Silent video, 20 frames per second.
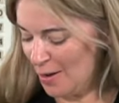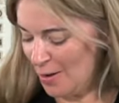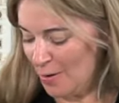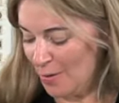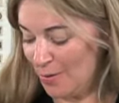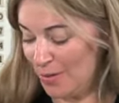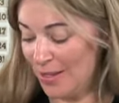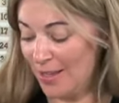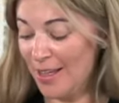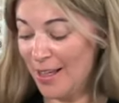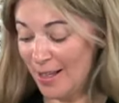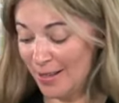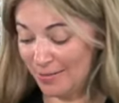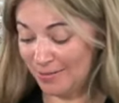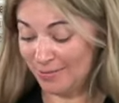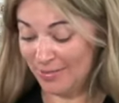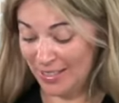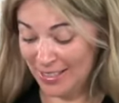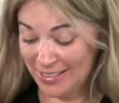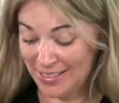Oh, yeah,
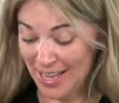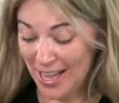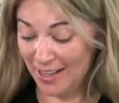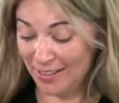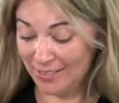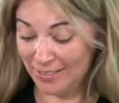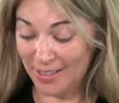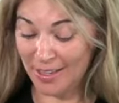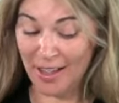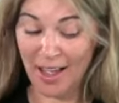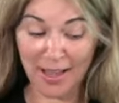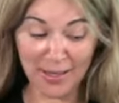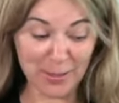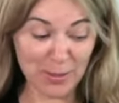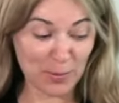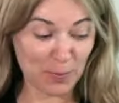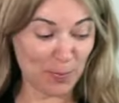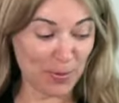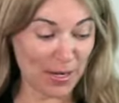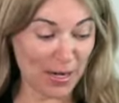exactly. I
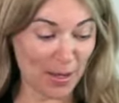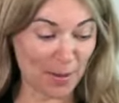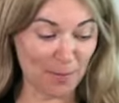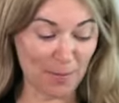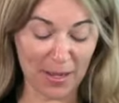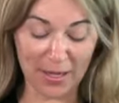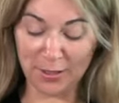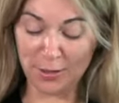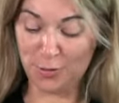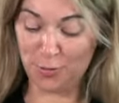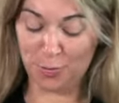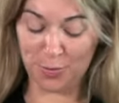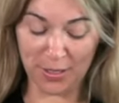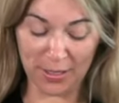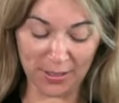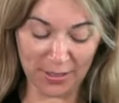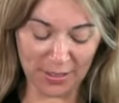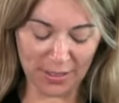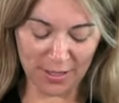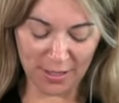spit out my
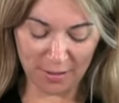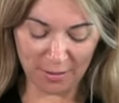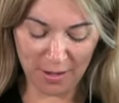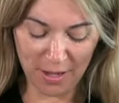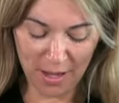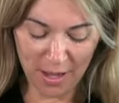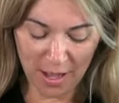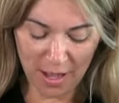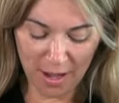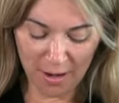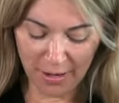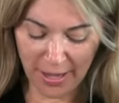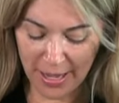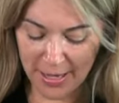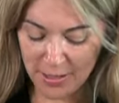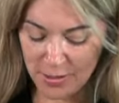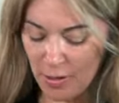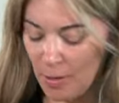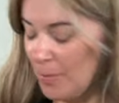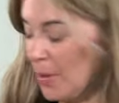drink too.
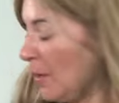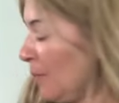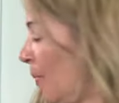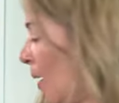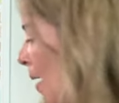Okay, so I'm going to